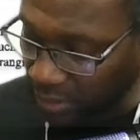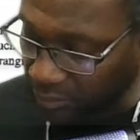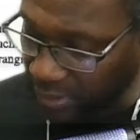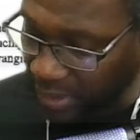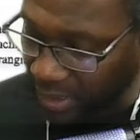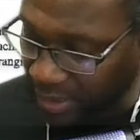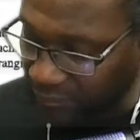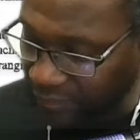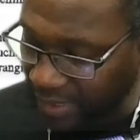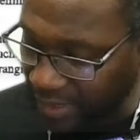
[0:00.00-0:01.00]
And we
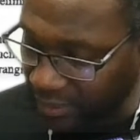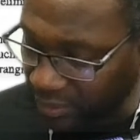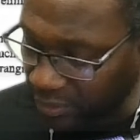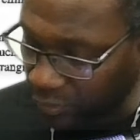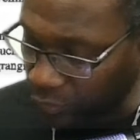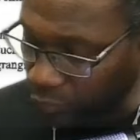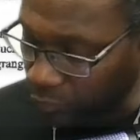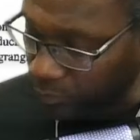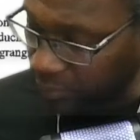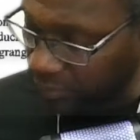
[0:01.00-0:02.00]
have that the hoop